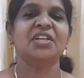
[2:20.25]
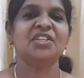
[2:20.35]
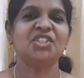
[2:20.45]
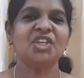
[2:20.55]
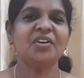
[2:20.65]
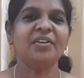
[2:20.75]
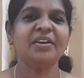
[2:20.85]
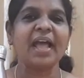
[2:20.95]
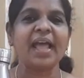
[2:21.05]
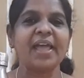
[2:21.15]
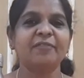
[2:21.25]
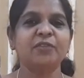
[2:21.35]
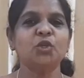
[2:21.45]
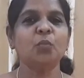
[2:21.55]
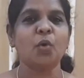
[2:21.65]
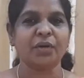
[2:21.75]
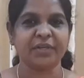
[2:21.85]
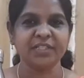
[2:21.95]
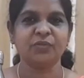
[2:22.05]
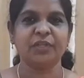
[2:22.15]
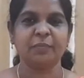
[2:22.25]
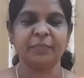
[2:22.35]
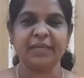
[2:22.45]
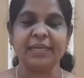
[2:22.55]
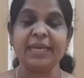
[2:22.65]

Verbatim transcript: Children, I have two bottles with me.